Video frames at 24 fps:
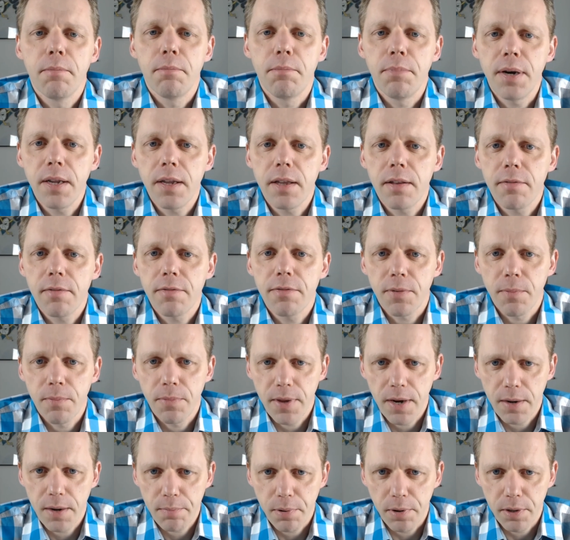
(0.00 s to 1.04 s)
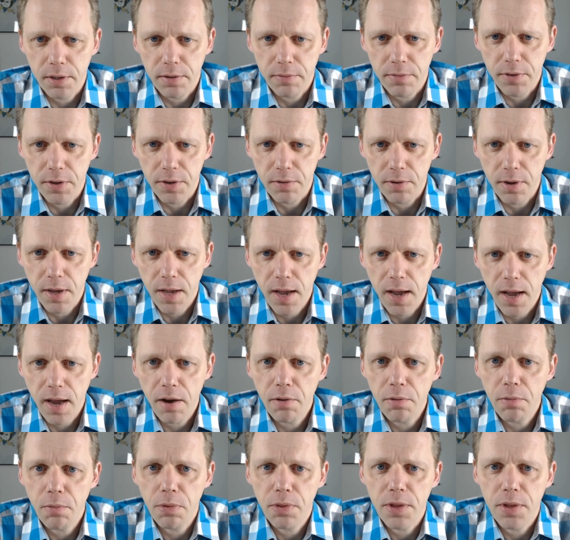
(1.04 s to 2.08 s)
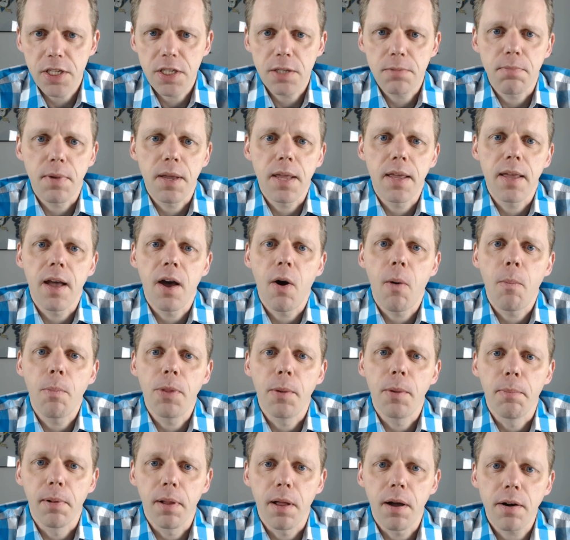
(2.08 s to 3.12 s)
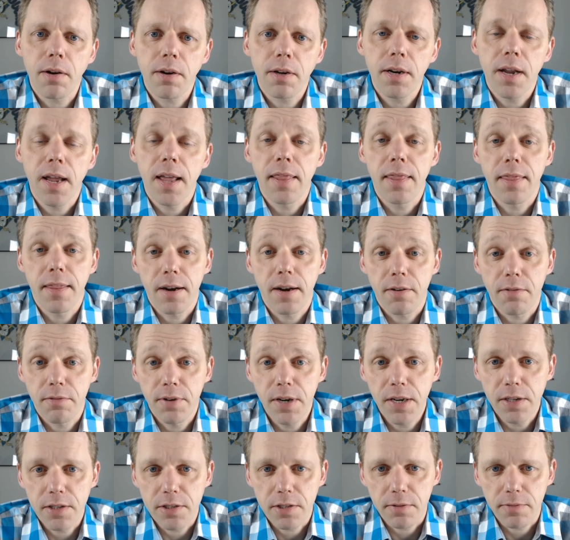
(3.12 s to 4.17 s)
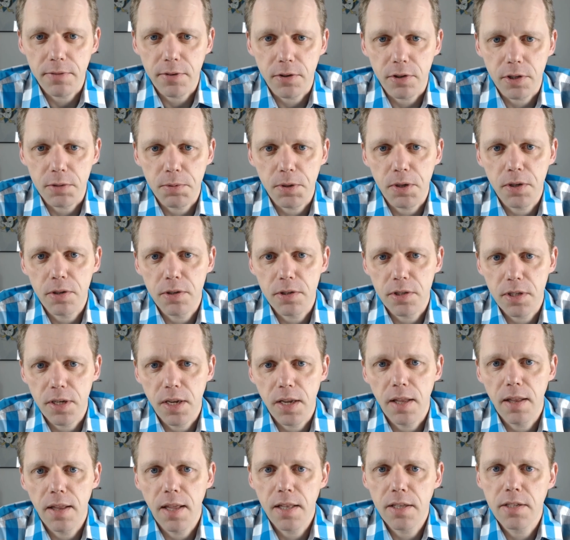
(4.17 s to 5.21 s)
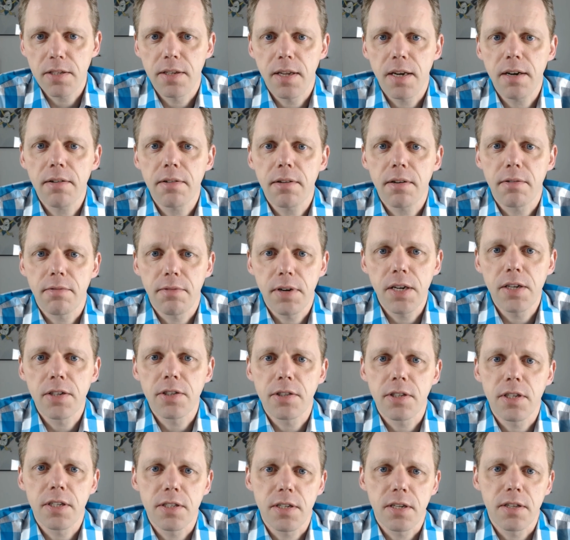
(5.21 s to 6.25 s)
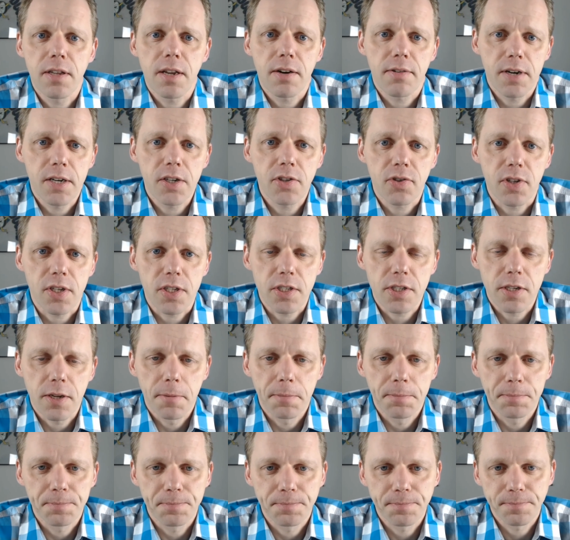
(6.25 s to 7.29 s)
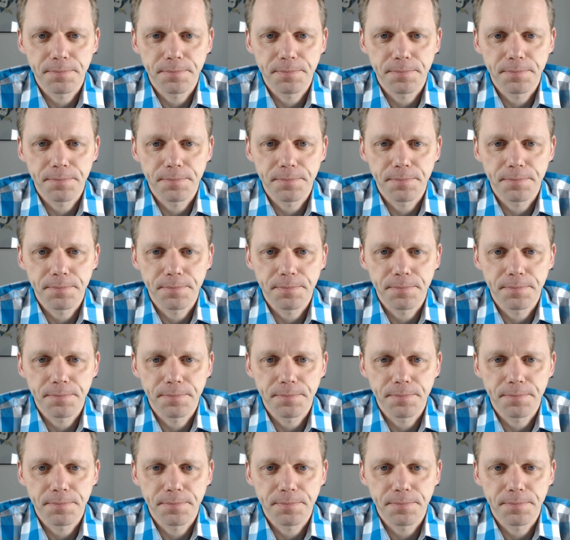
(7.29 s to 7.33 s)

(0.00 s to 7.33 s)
bring it from their point of view, how this may help the blogger and their readers, of course, because it's their readers, is in their interest.